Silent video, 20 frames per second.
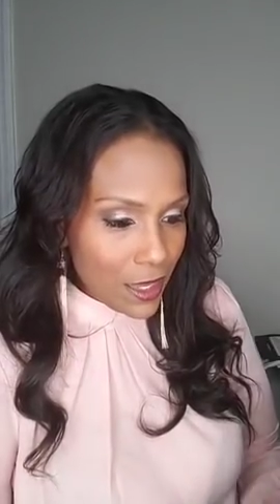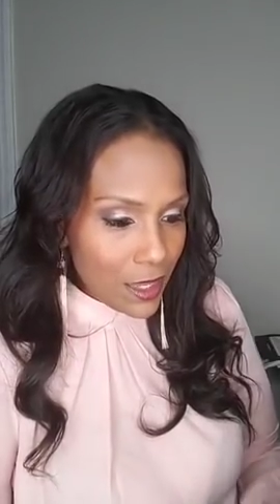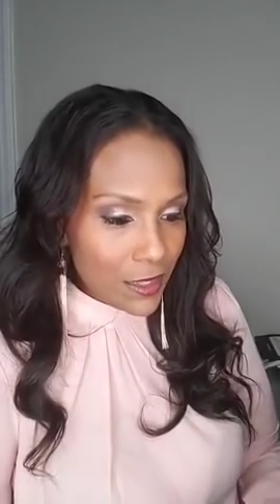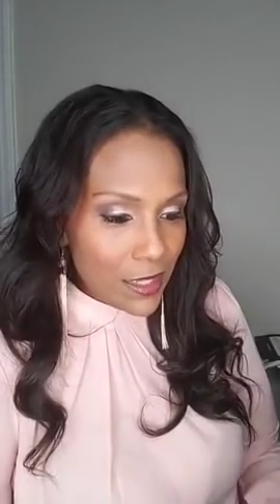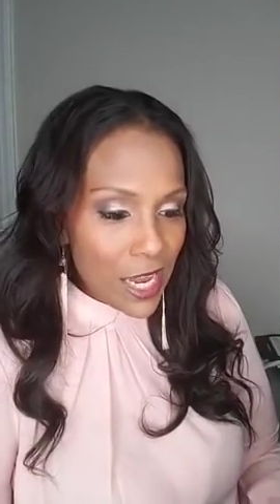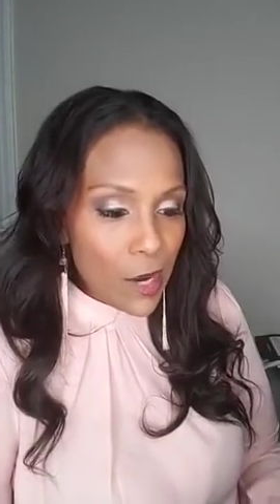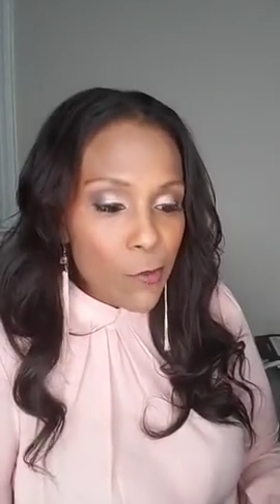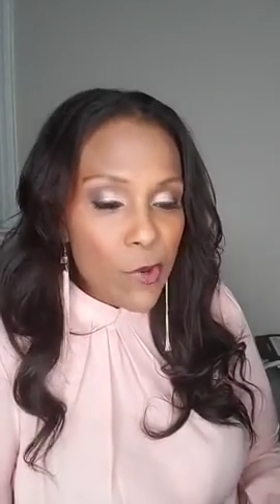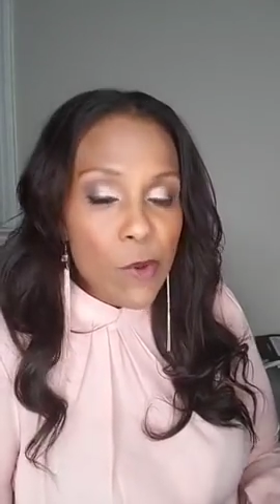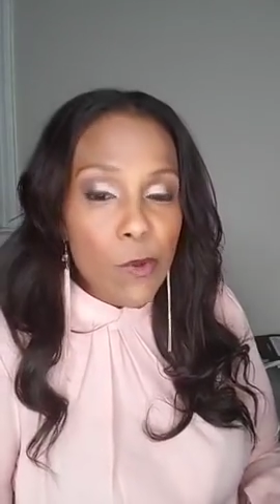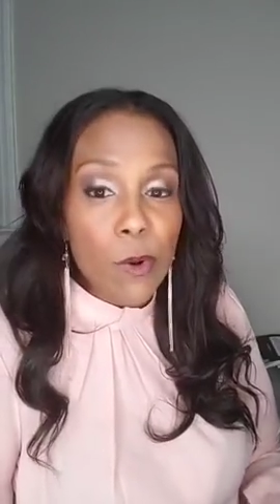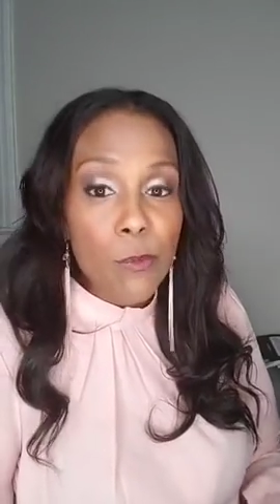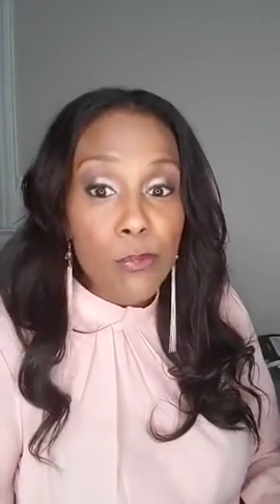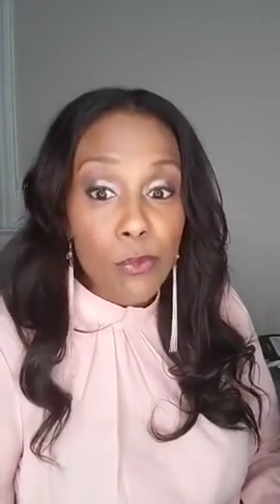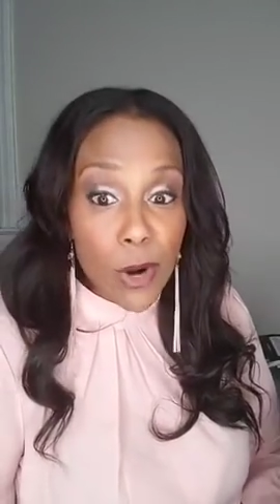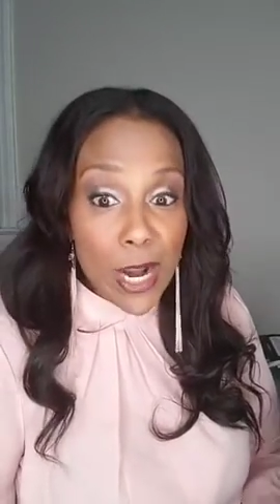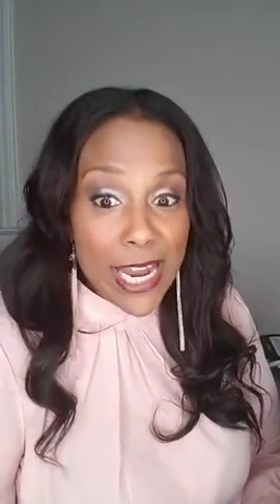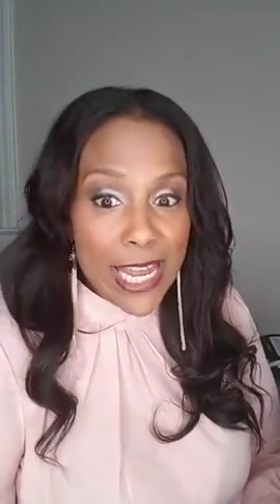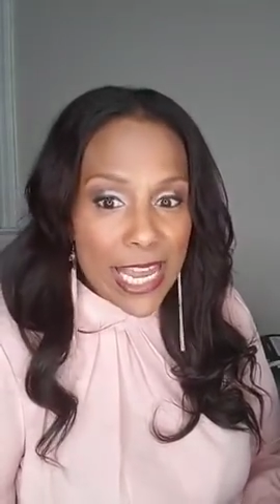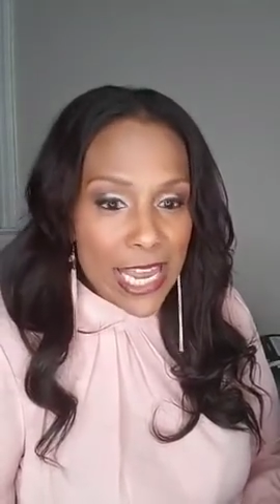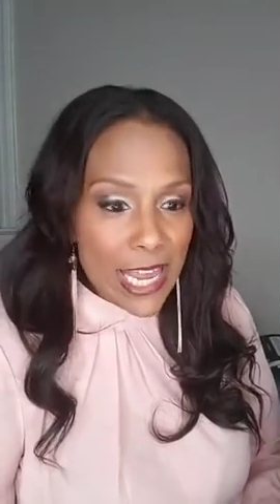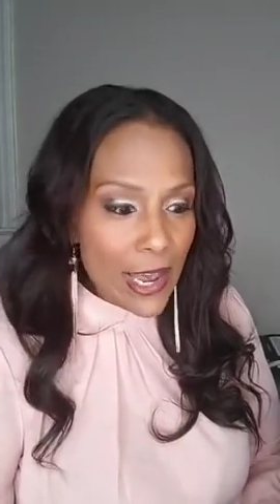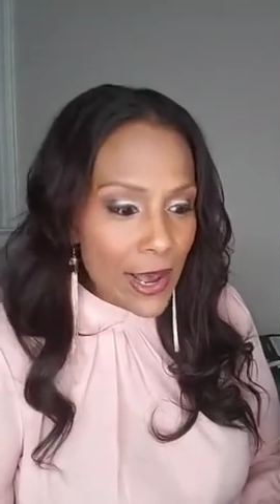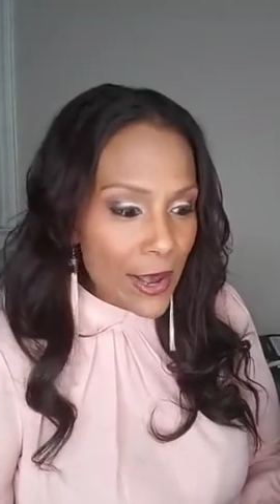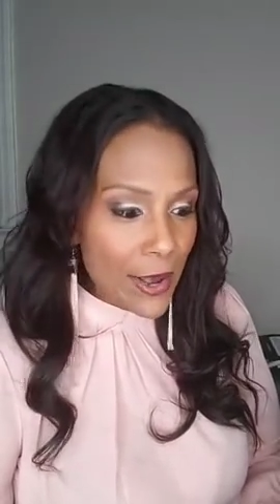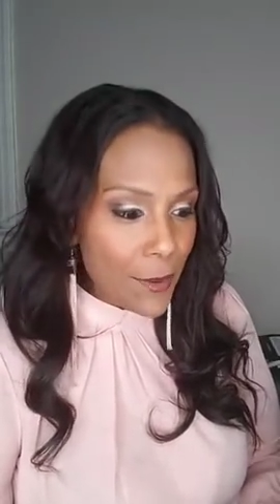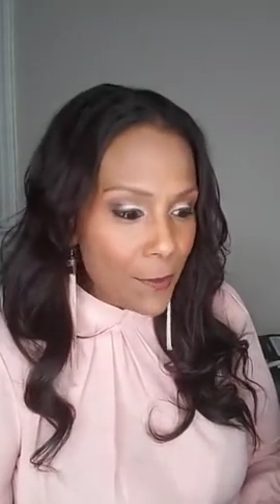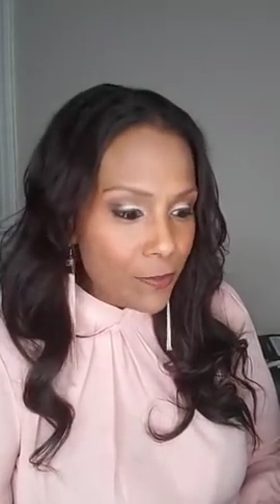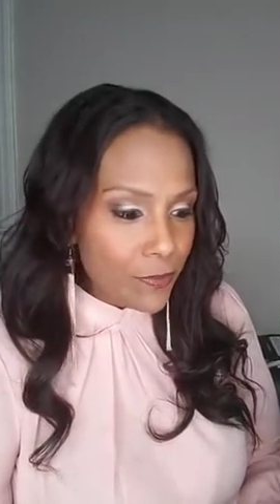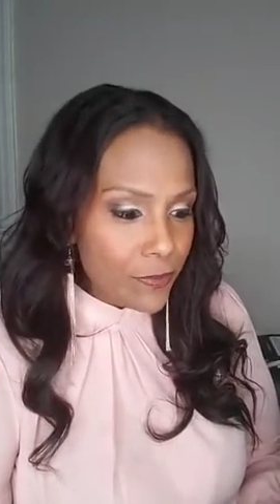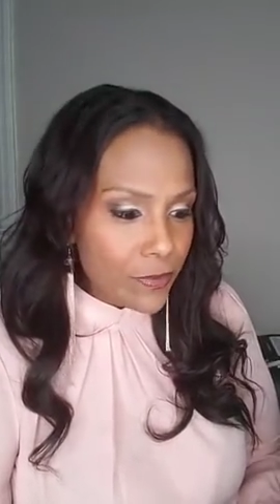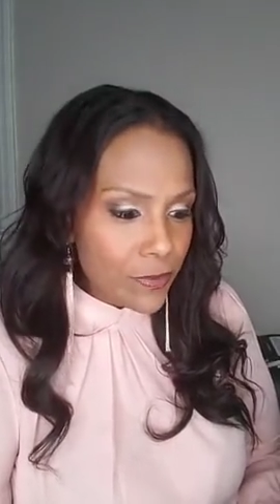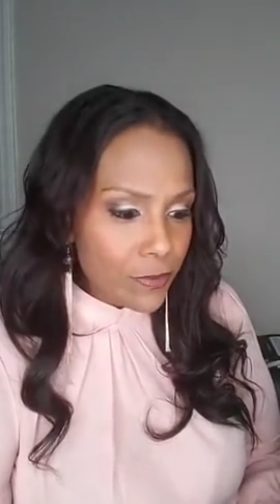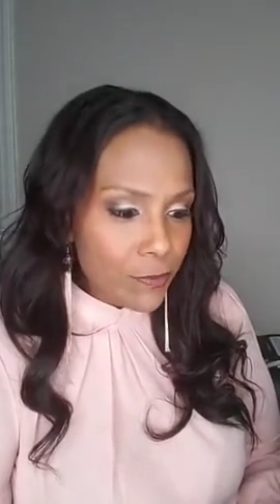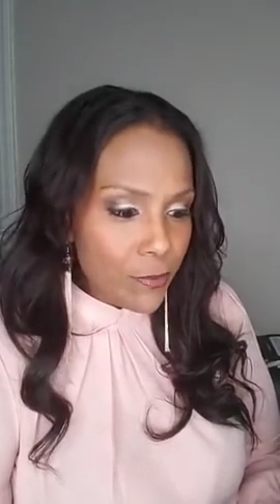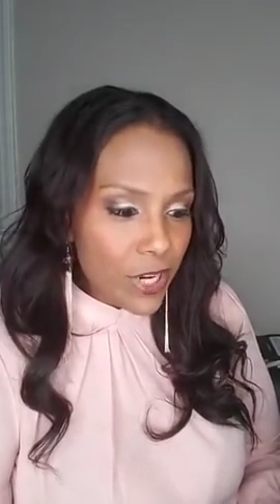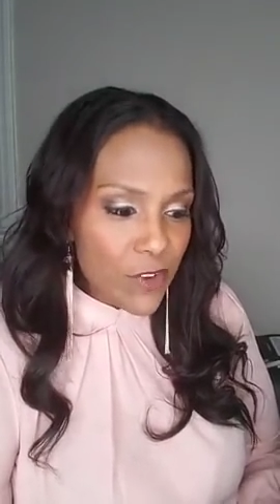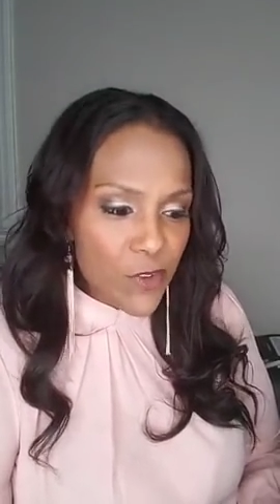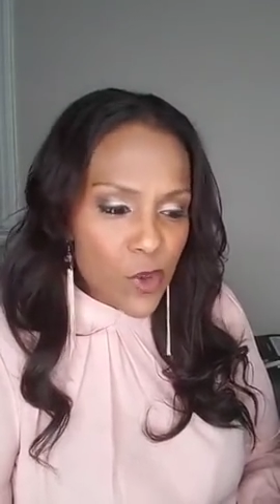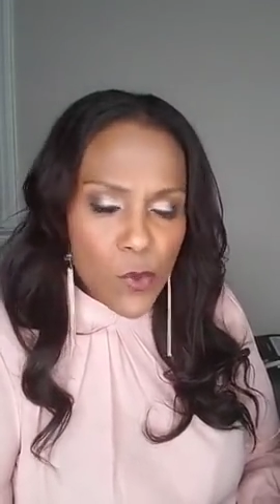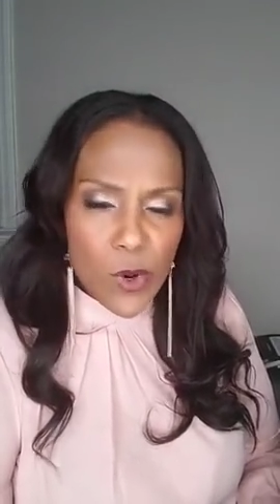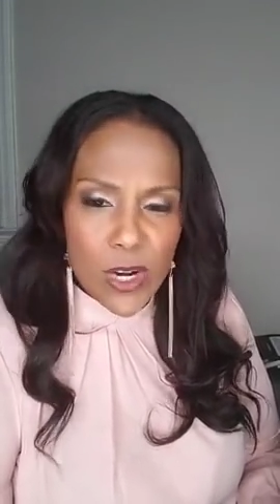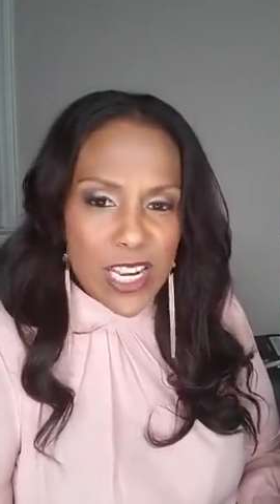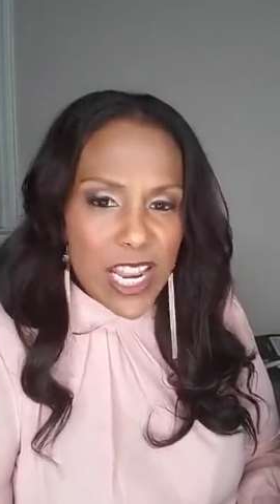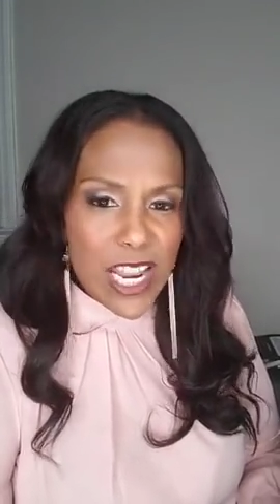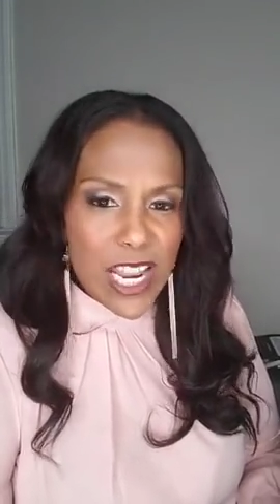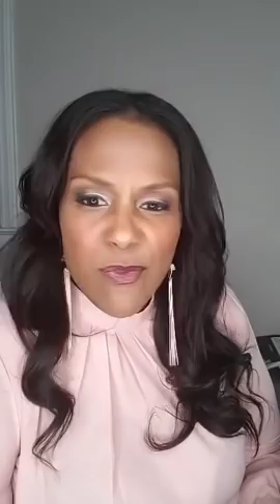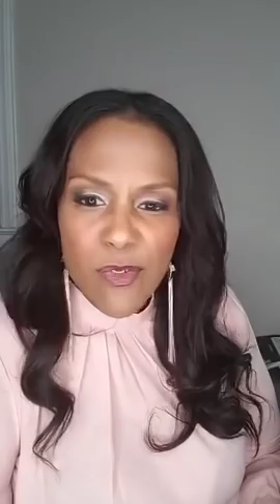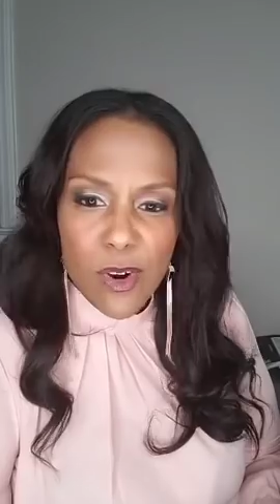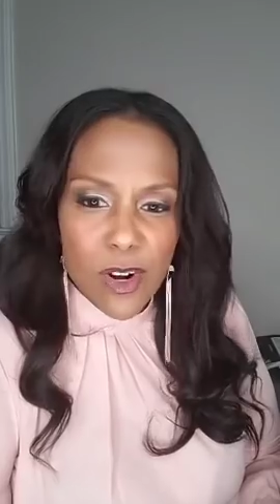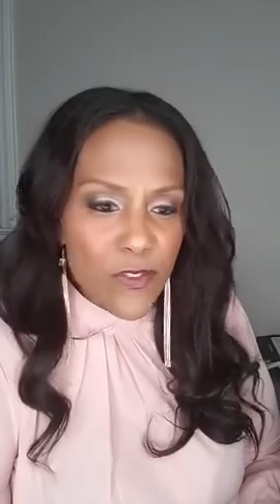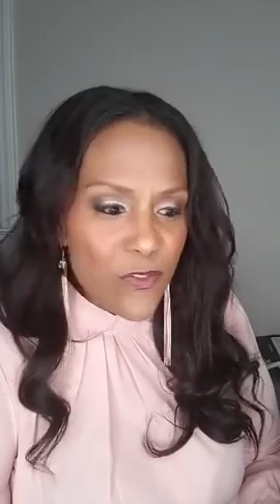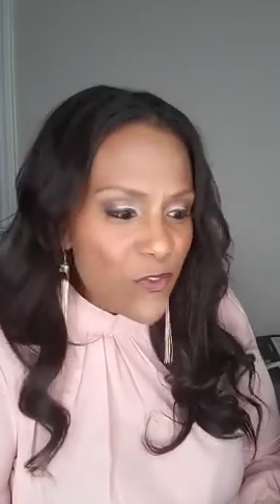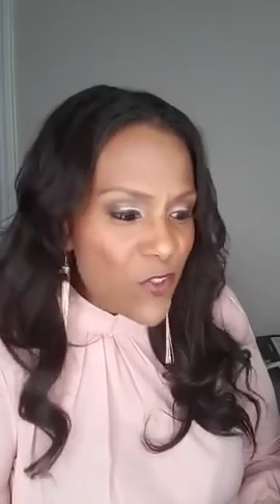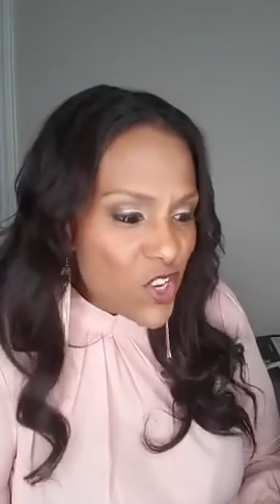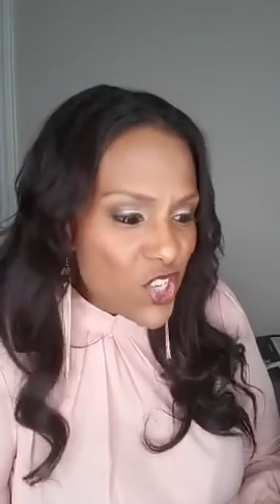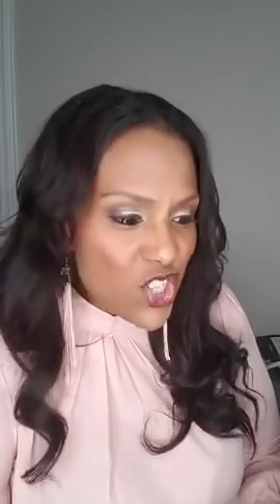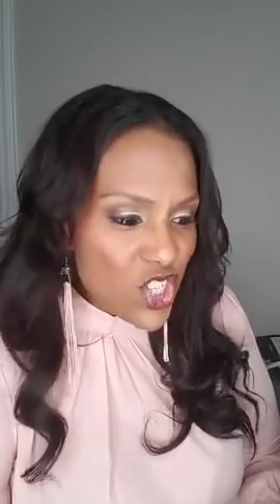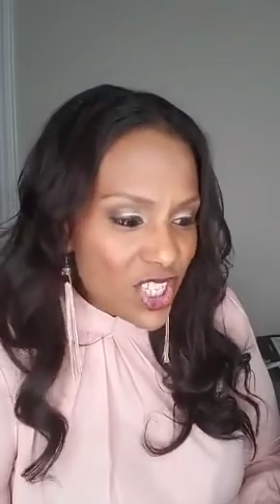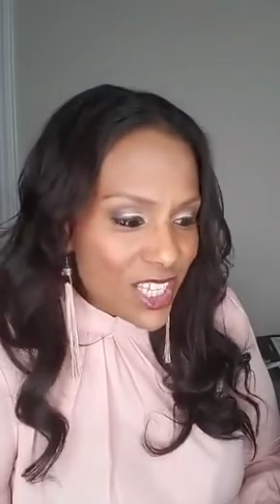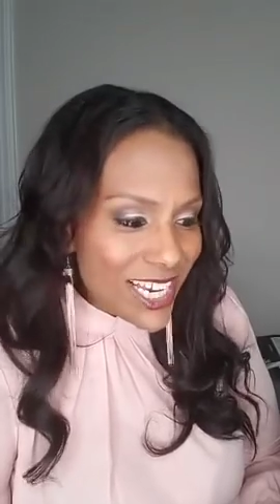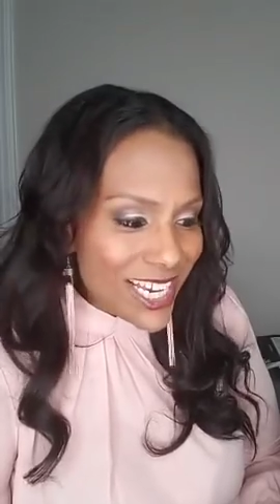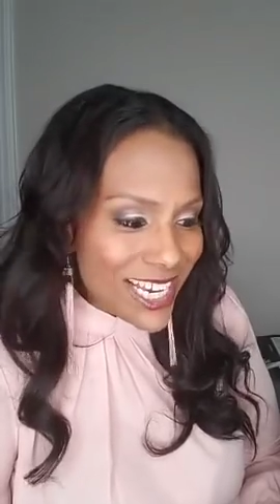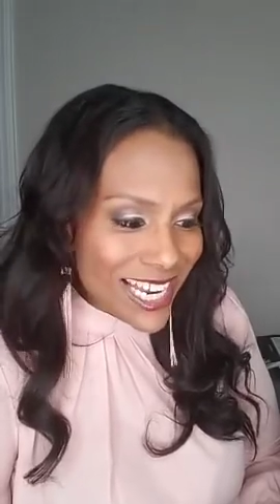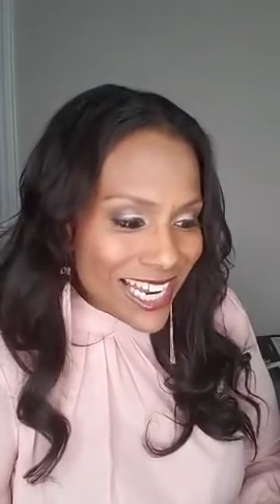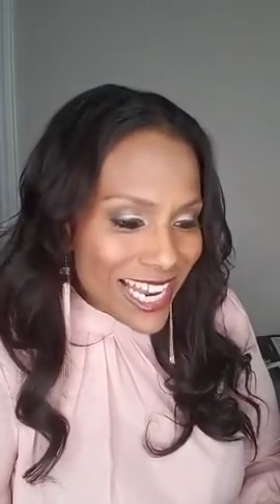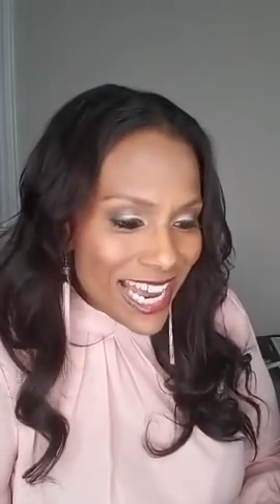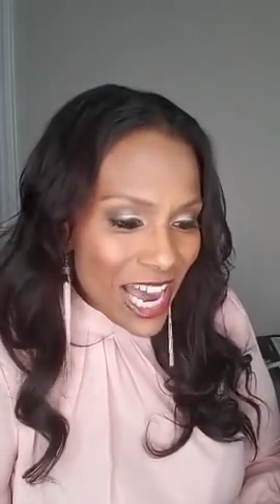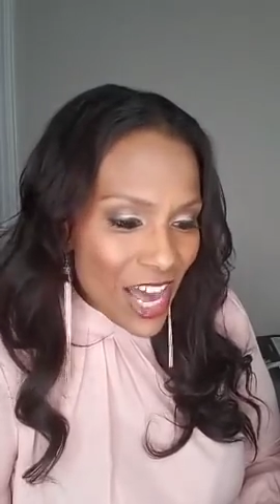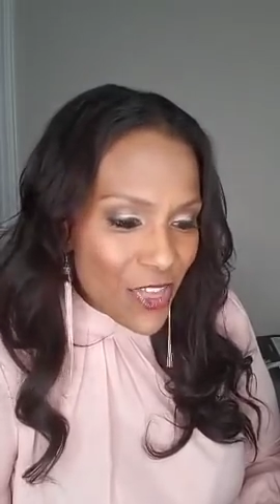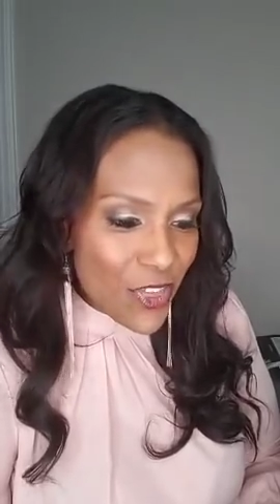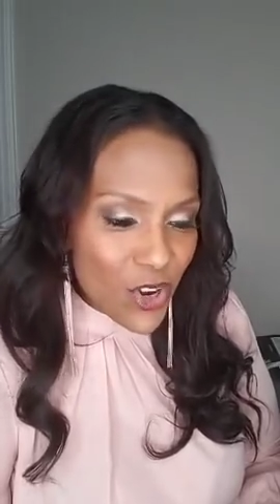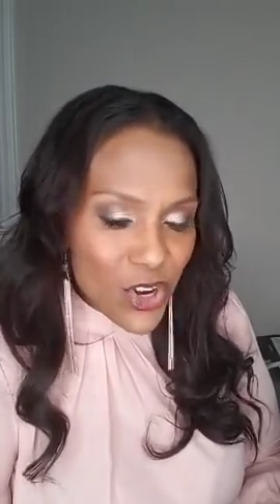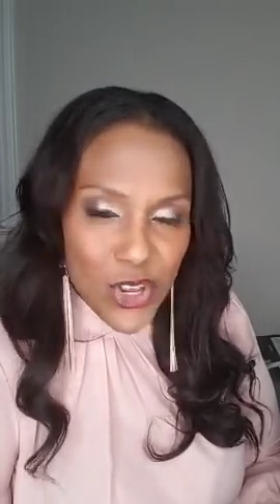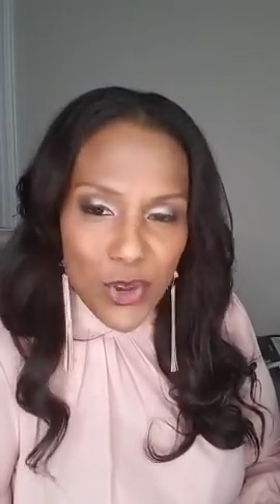breaking up. But if you were never officially together,